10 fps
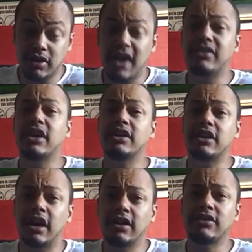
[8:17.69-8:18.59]
I've done
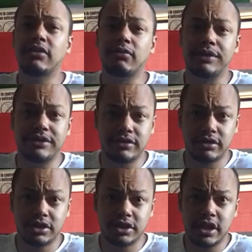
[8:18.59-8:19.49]
tons of
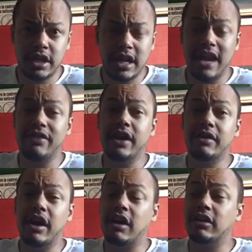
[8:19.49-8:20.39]
research, and
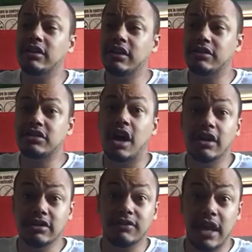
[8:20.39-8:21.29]
there's
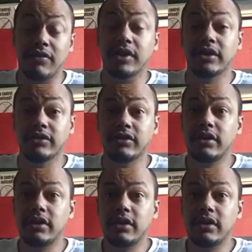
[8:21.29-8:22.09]
tons of evidence